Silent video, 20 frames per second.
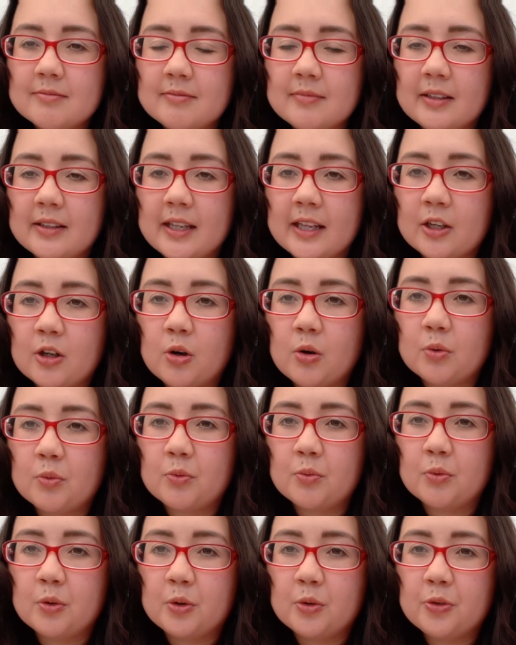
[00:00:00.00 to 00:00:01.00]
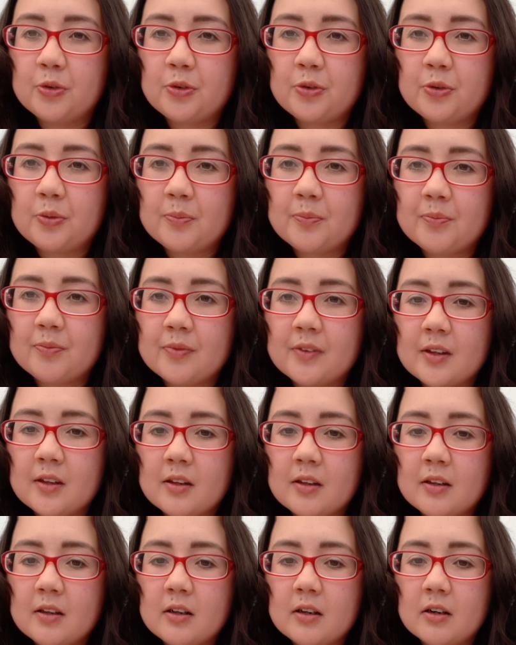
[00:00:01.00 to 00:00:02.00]
and they're called roots.
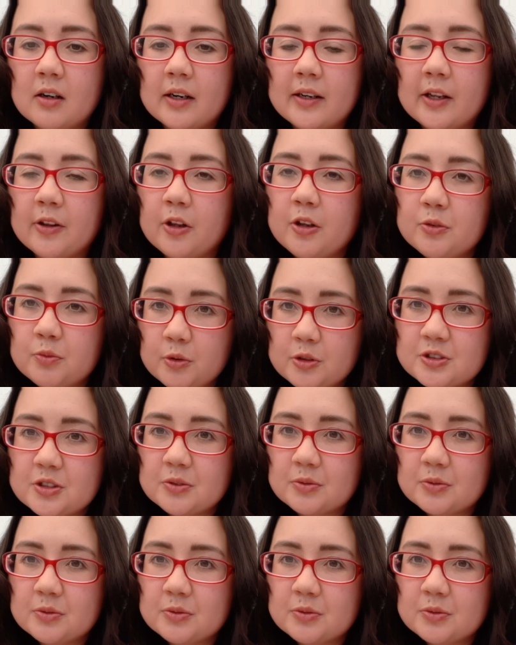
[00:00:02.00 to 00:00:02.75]
Right, now those roots are